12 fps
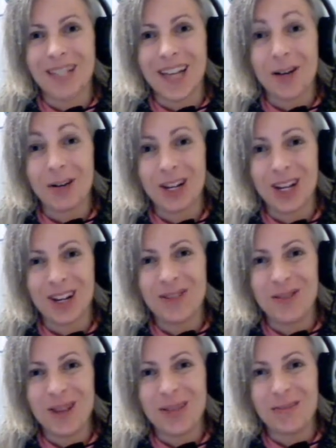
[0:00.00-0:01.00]
sounding
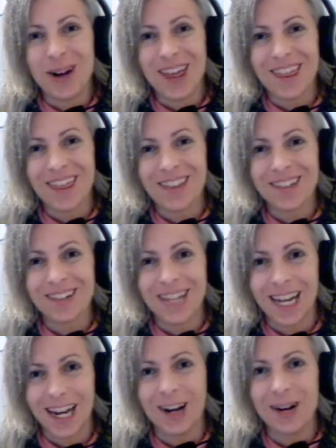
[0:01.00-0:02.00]
with the breath.
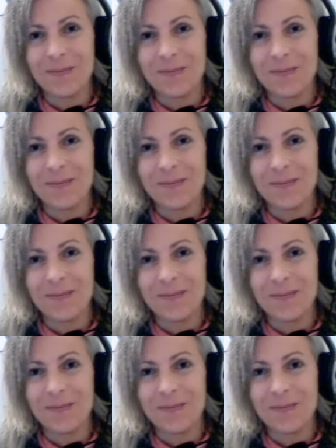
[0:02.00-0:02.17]
Take care.